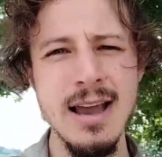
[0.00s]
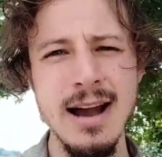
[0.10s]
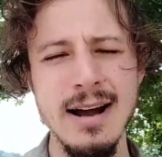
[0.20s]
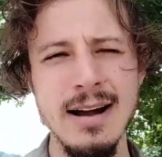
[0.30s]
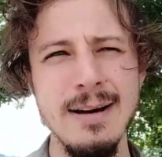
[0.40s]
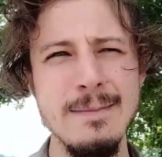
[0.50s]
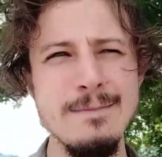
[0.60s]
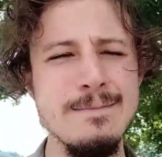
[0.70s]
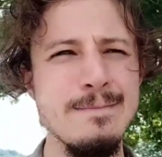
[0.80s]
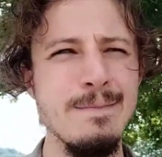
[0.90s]

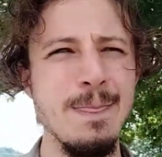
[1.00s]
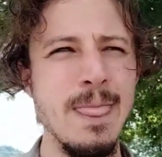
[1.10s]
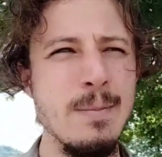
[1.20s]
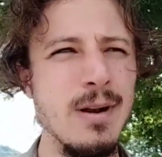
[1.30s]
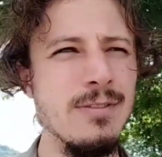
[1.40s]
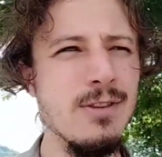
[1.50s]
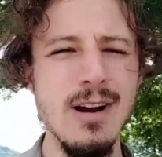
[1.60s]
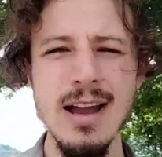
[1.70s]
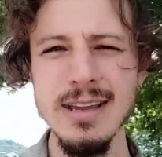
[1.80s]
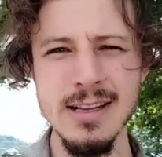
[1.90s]
But if you're
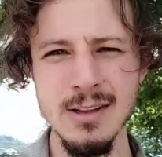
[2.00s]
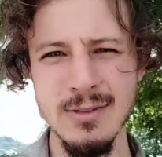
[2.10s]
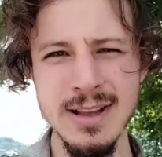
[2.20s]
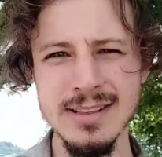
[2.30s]
hiking in the rain,